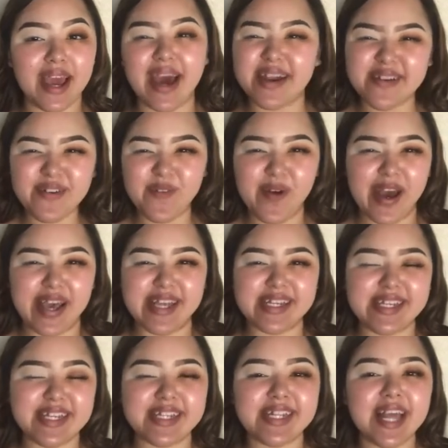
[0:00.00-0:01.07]
I don't know why.
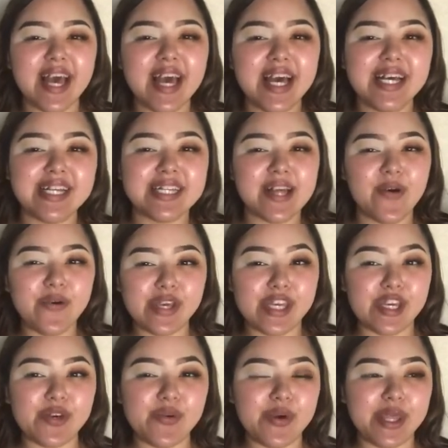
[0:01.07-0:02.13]
It's just so
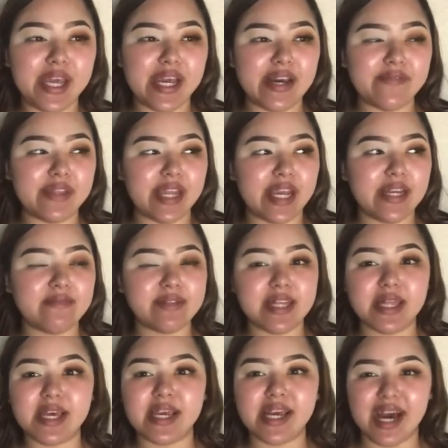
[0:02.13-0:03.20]
cute when they have names,
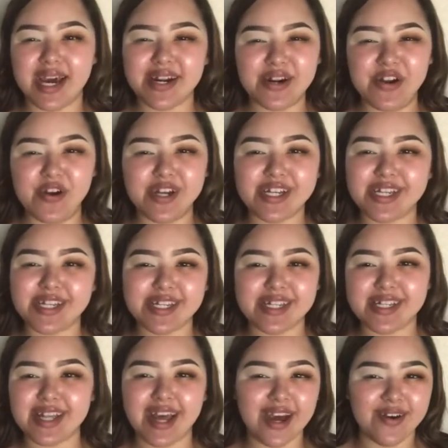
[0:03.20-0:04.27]
and like, I don't know. It's just,
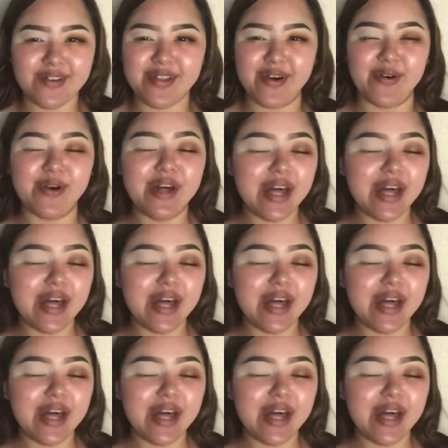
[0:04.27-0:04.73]
I don't know.